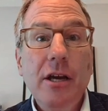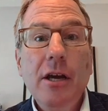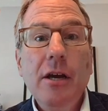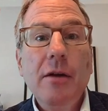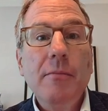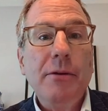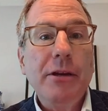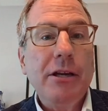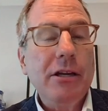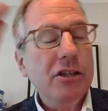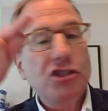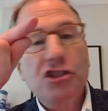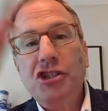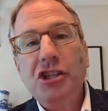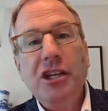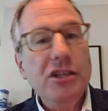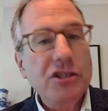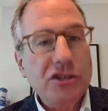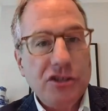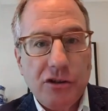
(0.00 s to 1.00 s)
because she
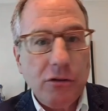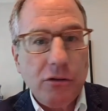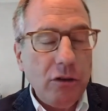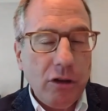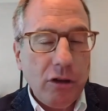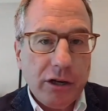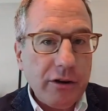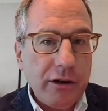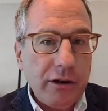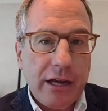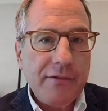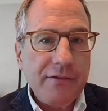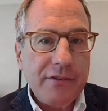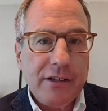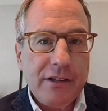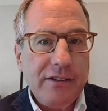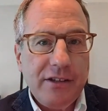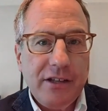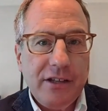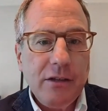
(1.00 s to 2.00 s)
is no longer having to
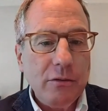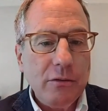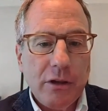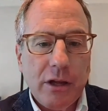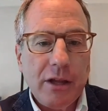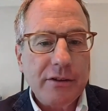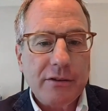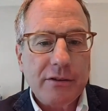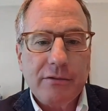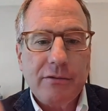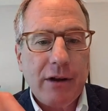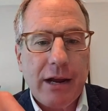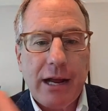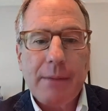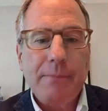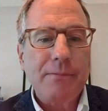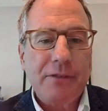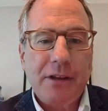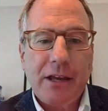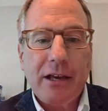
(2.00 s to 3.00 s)
deal with all the crap
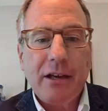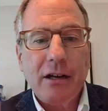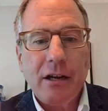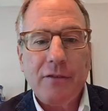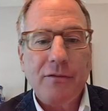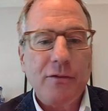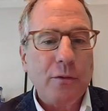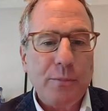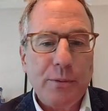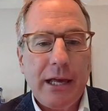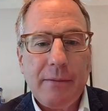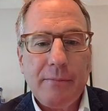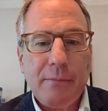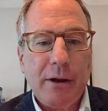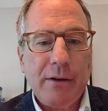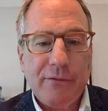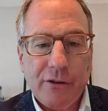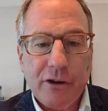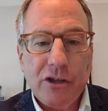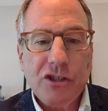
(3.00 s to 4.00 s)
taken off her plate by
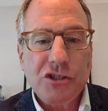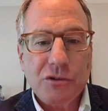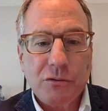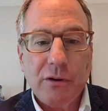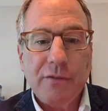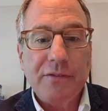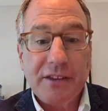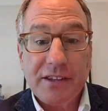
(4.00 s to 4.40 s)
virtue of the